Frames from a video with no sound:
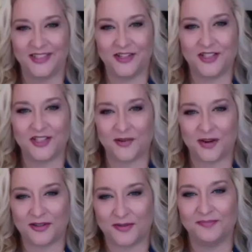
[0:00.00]
yeah, so
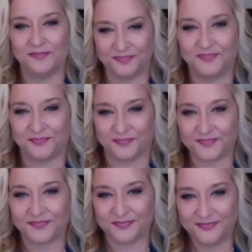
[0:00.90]
welcome. All of that.
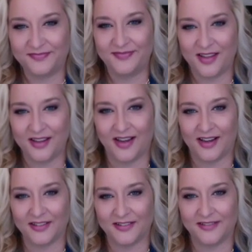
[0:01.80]
Awesome. yeah.
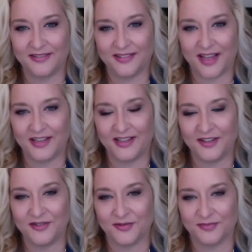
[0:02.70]
Thank
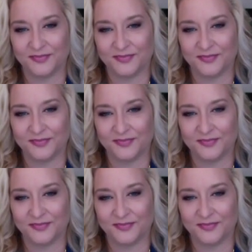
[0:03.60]
you.